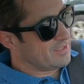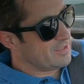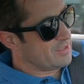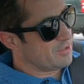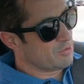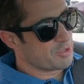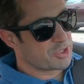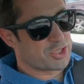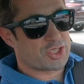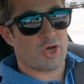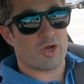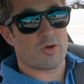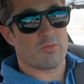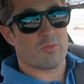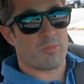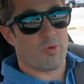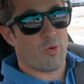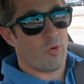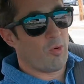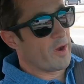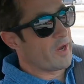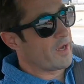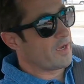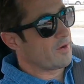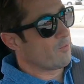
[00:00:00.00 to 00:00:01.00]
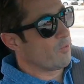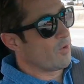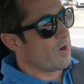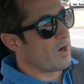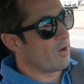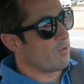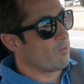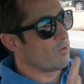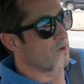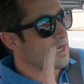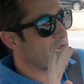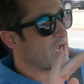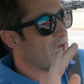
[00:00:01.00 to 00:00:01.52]
to a certain point where
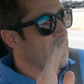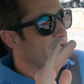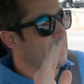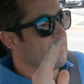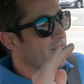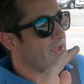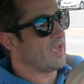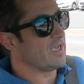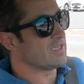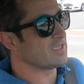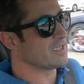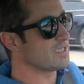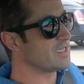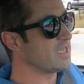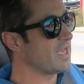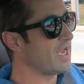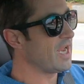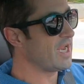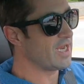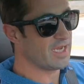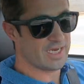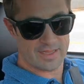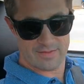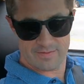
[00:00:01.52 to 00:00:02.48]
it would kind of hesitate,